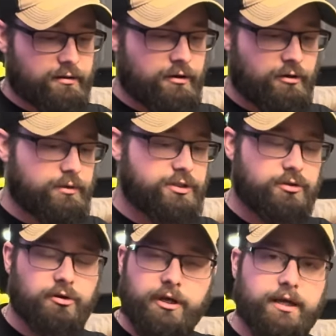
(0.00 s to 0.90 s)
No one's
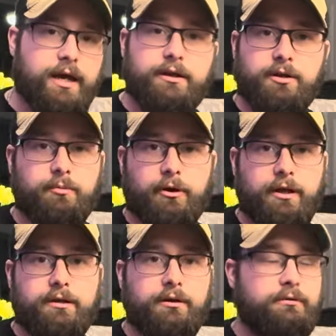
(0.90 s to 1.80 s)
looking at your
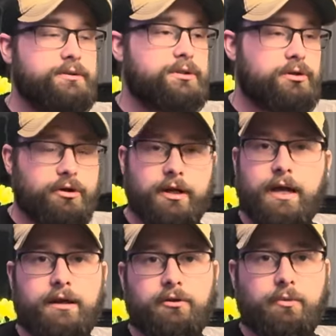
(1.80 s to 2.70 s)
print. No one's looking
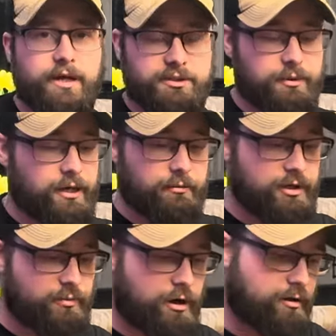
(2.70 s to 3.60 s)
at your waistband when
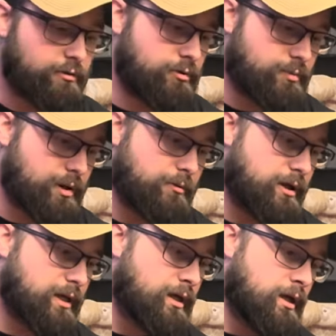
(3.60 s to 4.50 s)
you walk through the public.